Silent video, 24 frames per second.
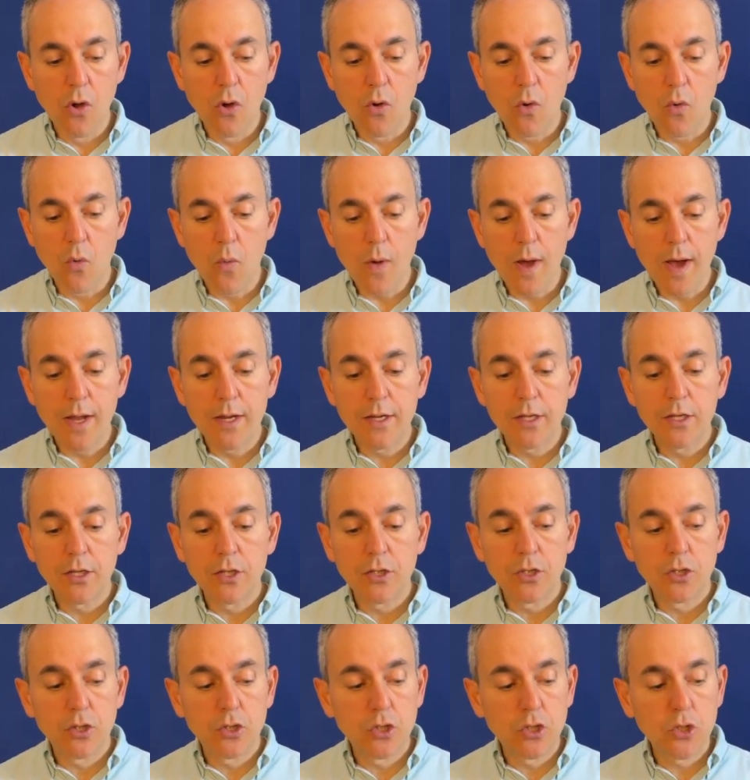1,
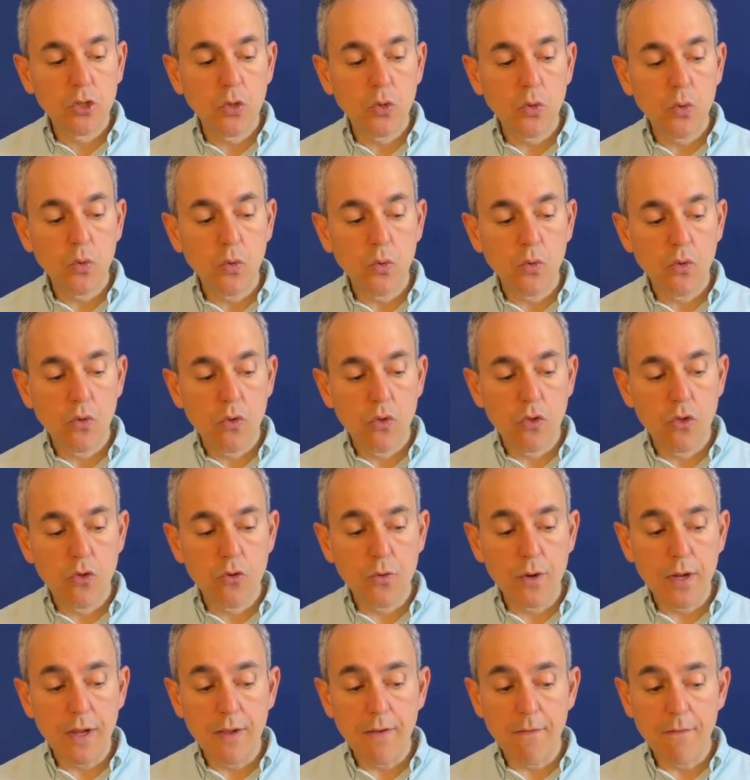2,
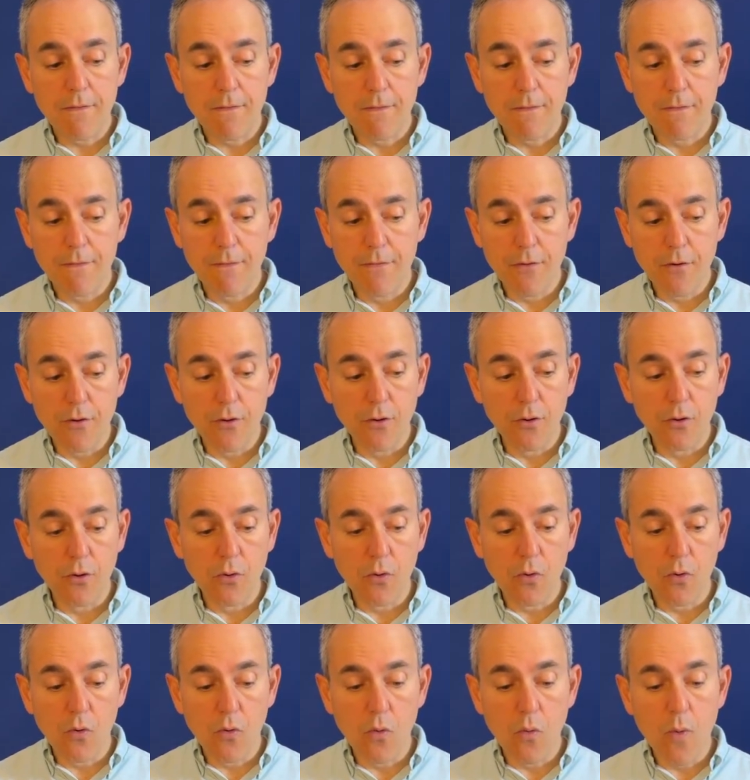3, 4,
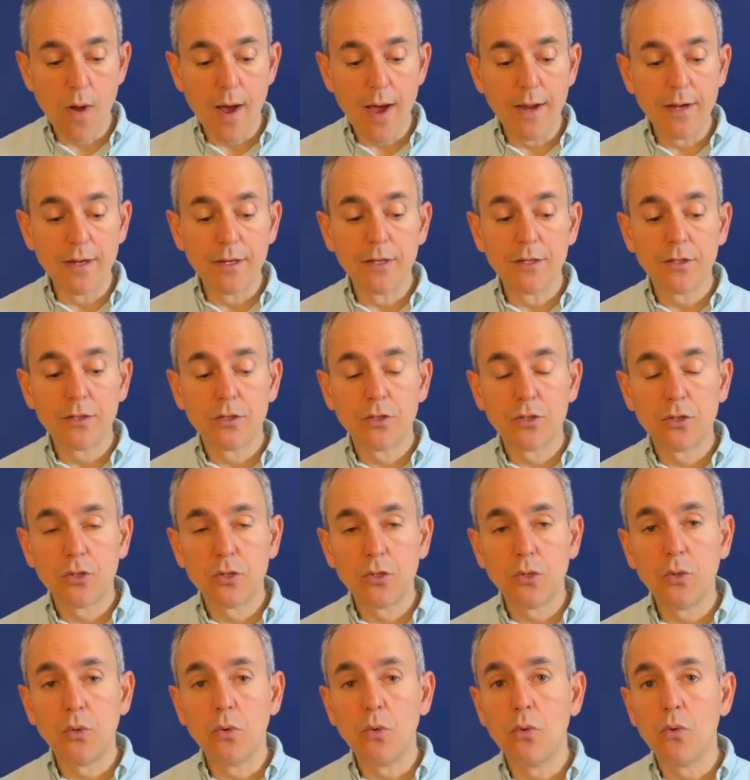1,
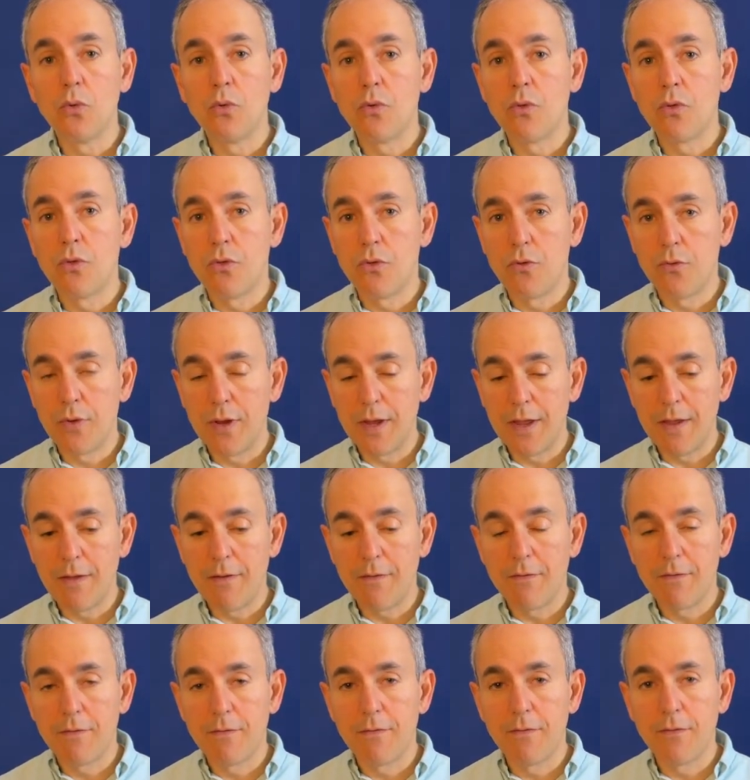2, 3,
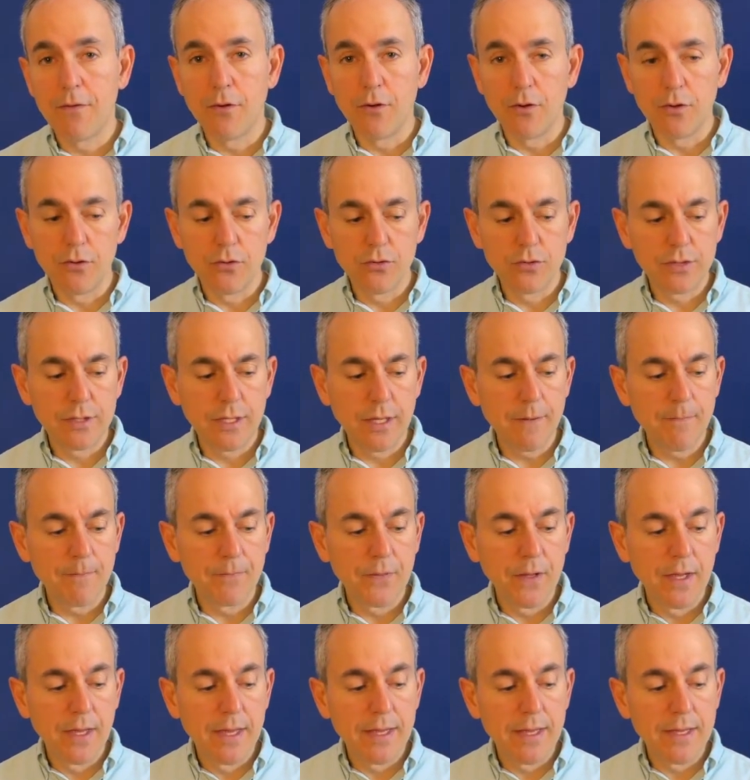4. You see?
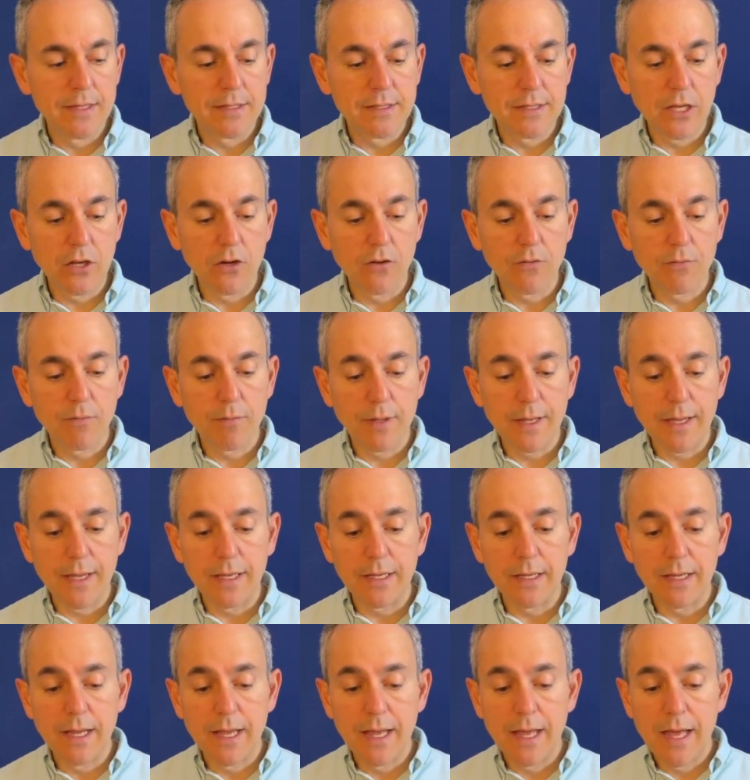Instead of
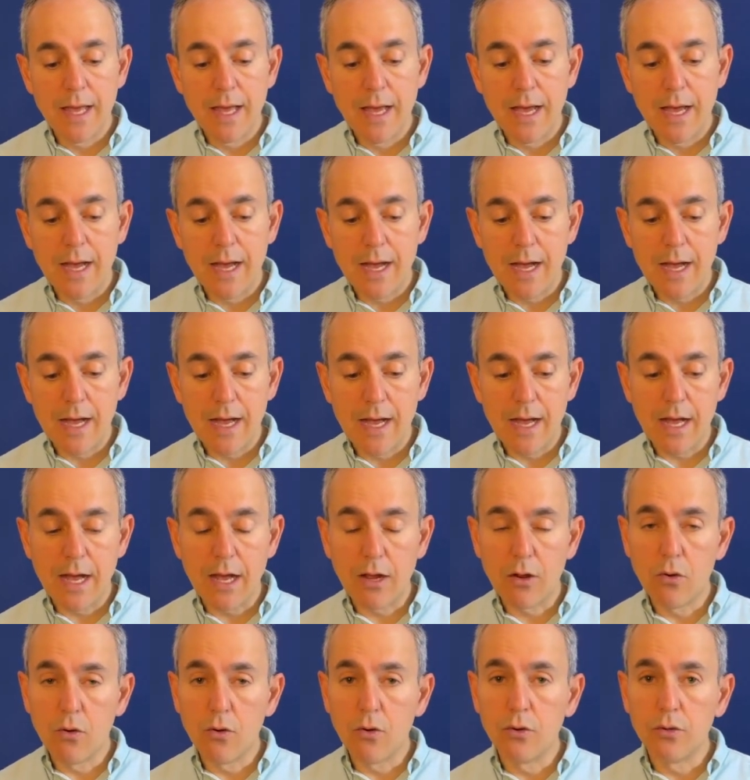playing a
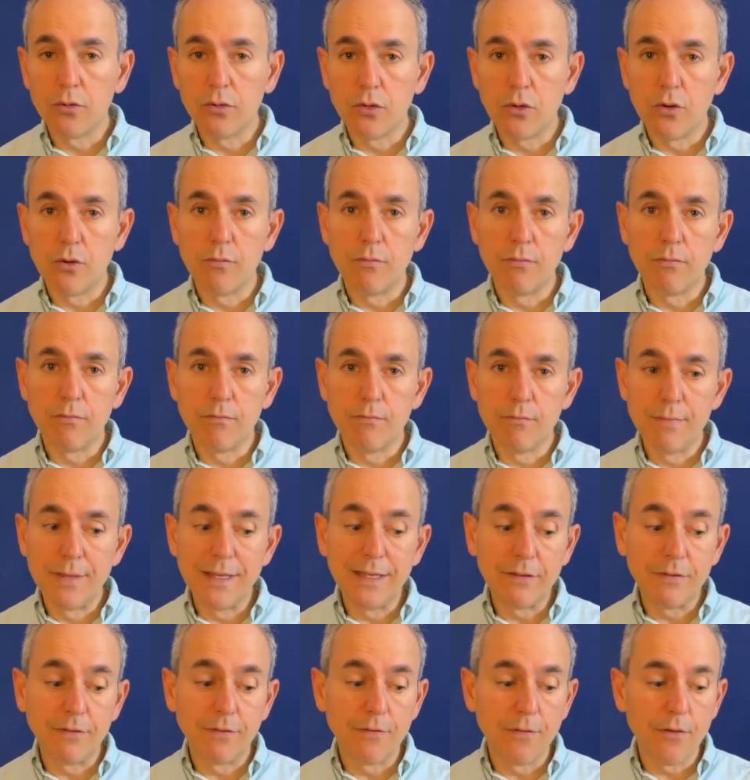chord on
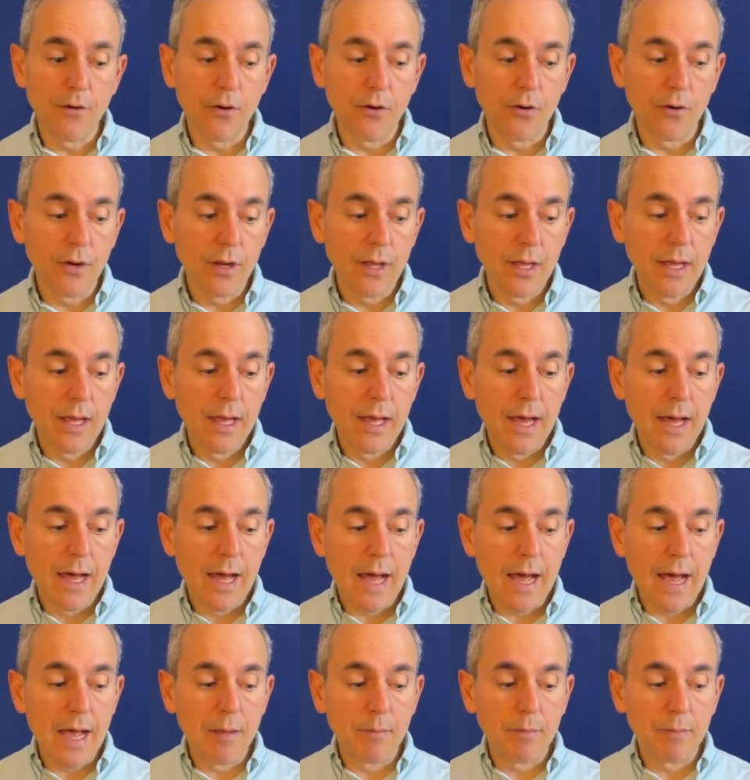beat 4,
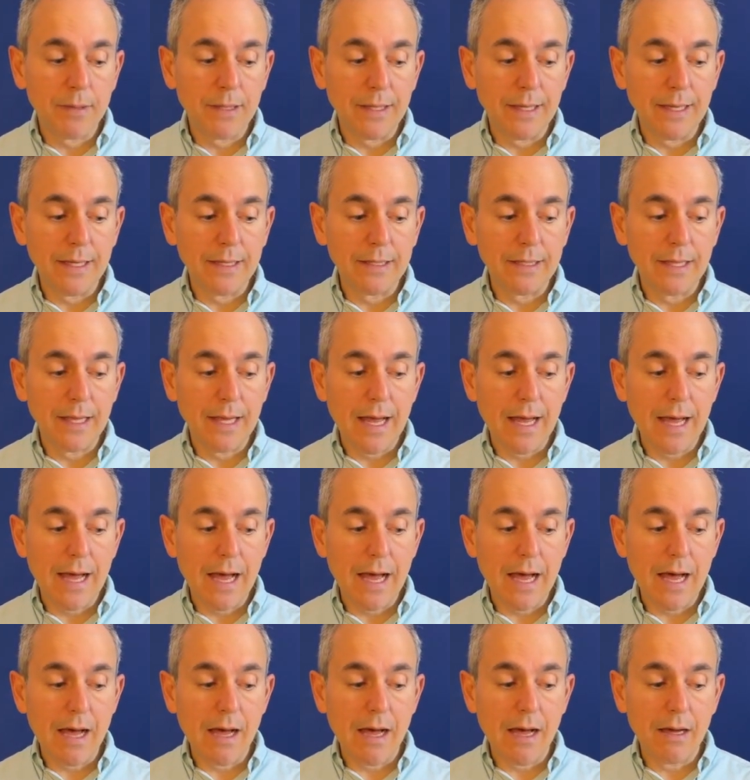I played
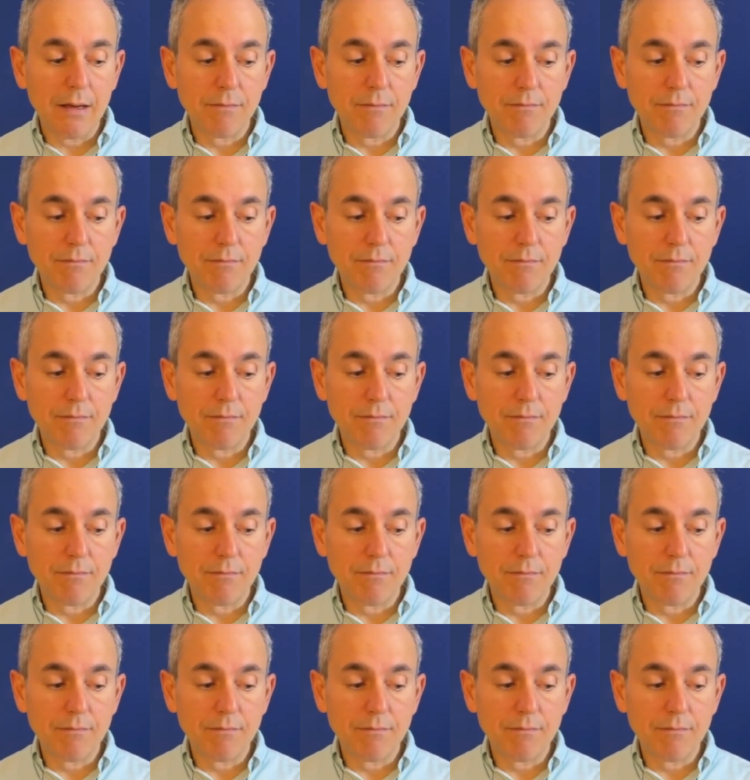a